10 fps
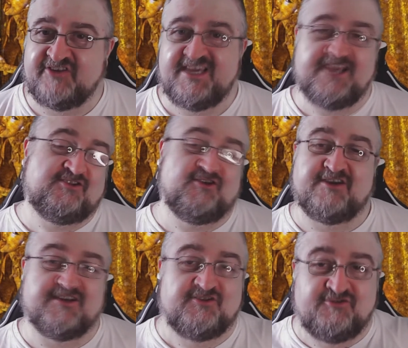He took
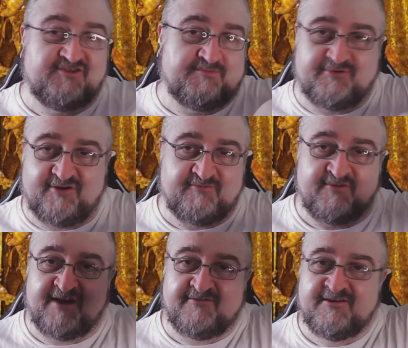it to the point
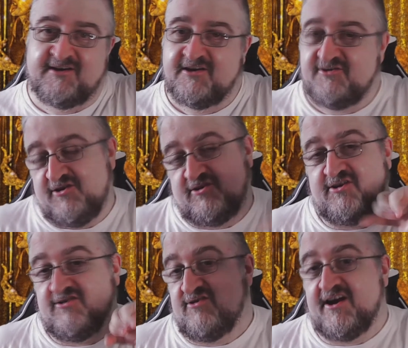where you
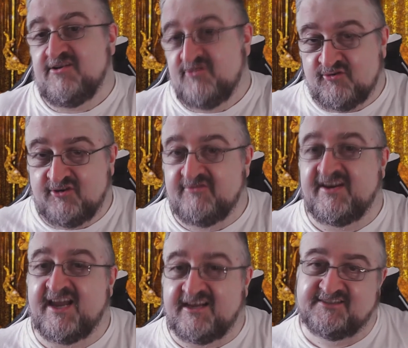could not ignore the
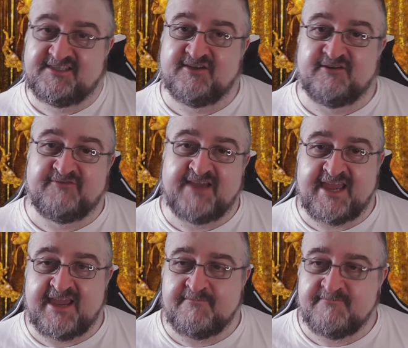reality of
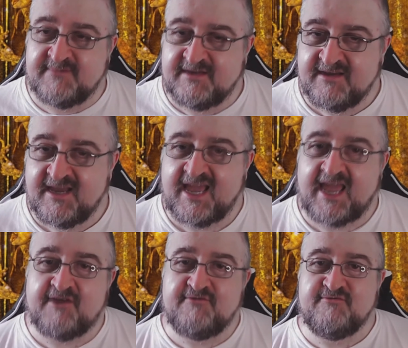
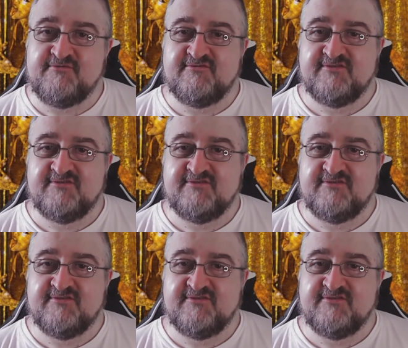how